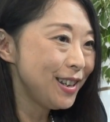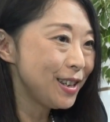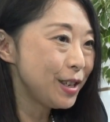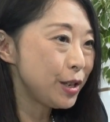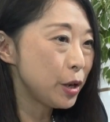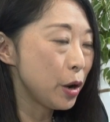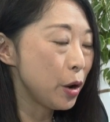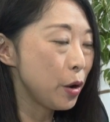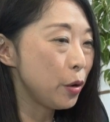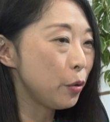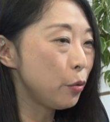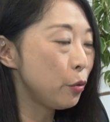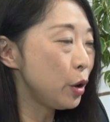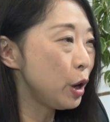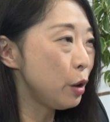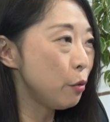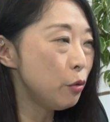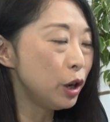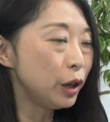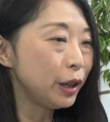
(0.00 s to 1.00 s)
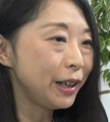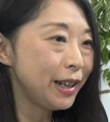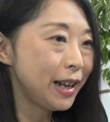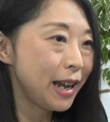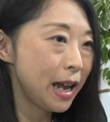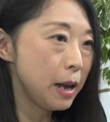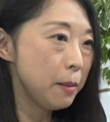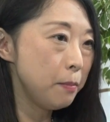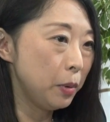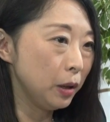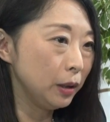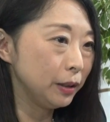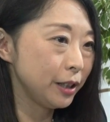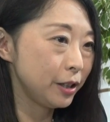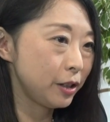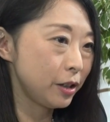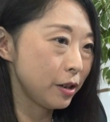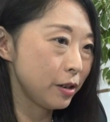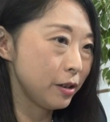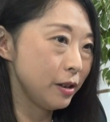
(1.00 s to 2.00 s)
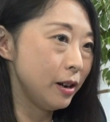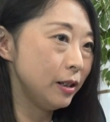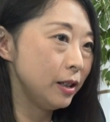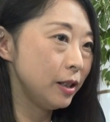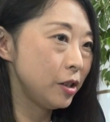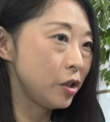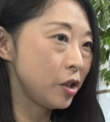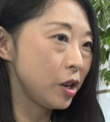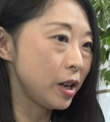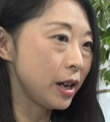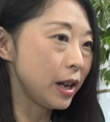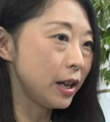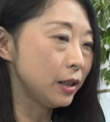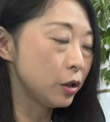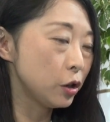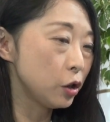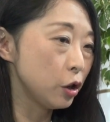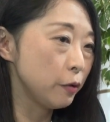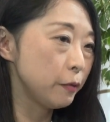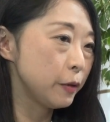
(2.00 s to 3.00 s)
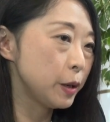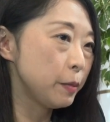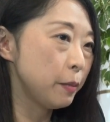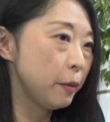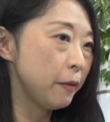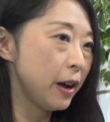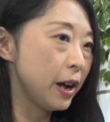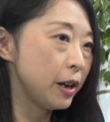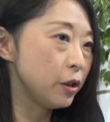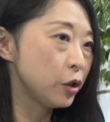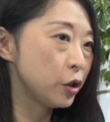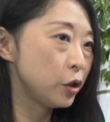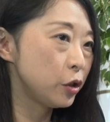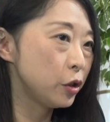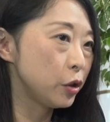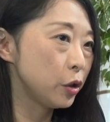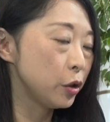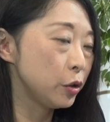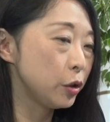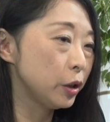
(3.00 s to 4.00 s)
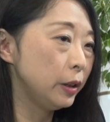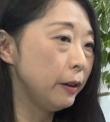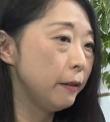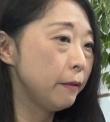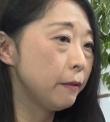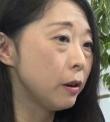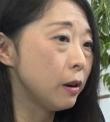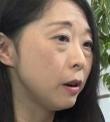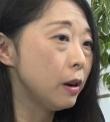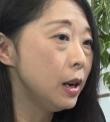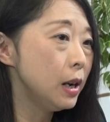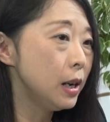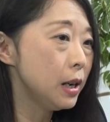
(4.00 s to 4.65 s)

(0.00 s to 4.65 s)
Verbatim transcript: So it will enable the technology and the service providers to deliver